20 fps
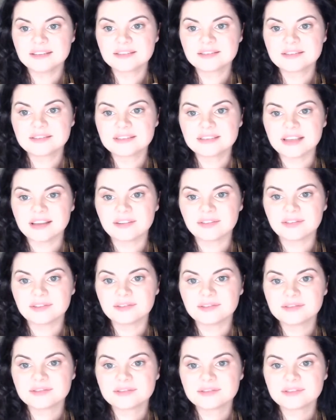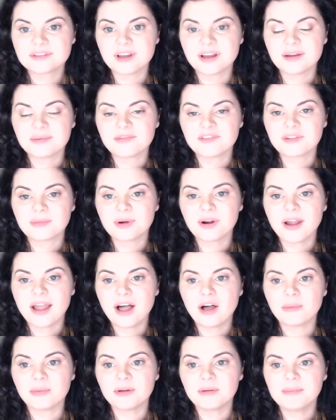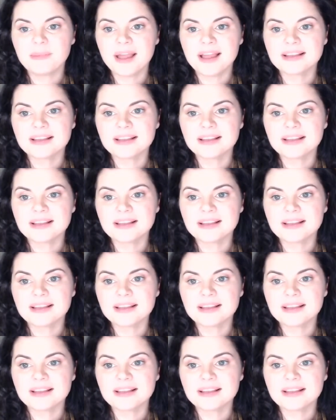singles from our album,